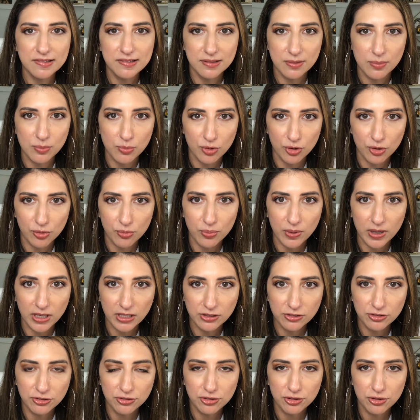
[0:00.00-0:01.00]
some more
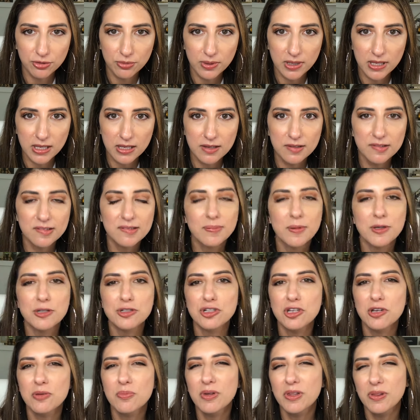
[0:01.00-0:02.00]
weight to it,
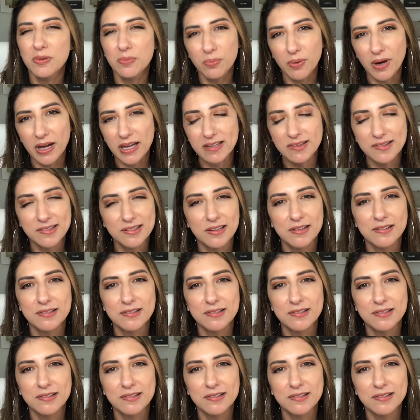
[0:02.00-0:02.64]
especially with whites.